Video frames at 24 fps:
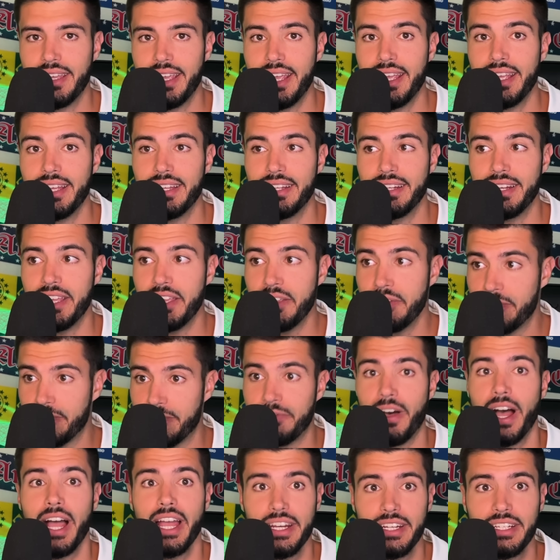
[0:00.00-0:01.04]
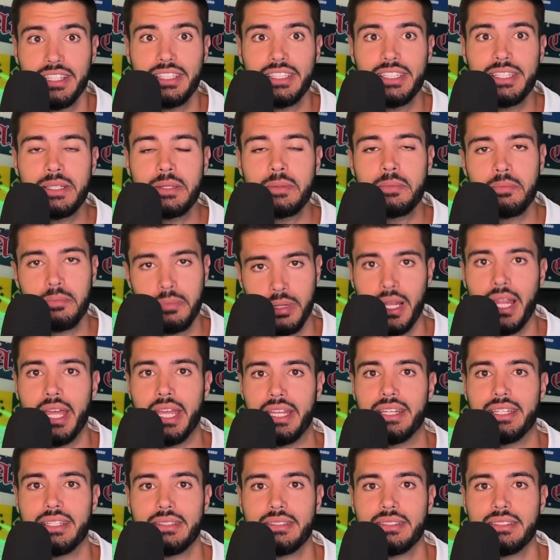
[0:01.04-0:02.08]
and he finally
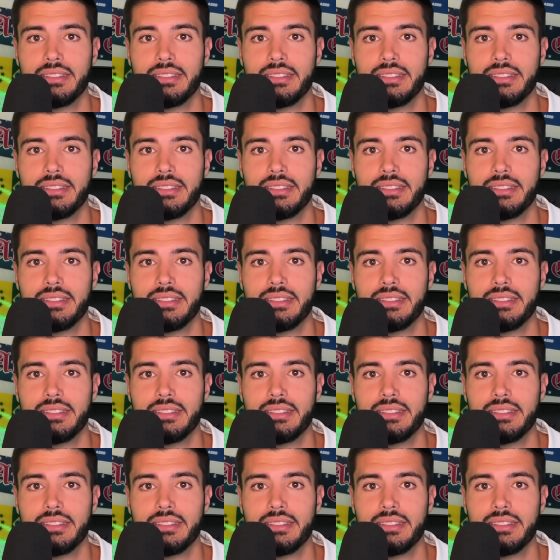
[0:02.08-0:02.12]
played.